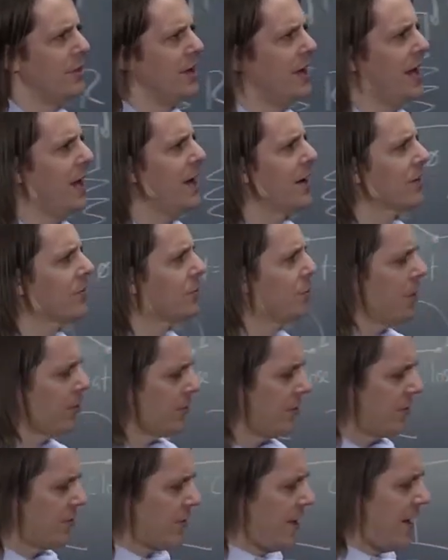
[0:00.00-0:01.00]
that x,
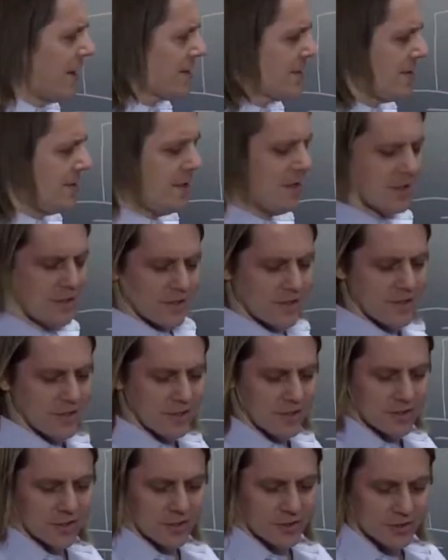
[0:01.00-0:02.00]
whatever this x
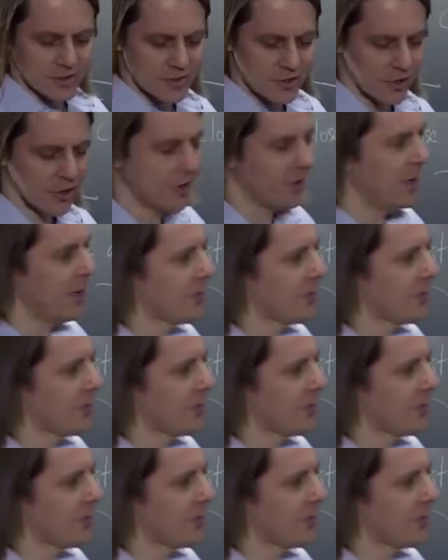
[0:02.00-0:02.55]
is, it's going to start at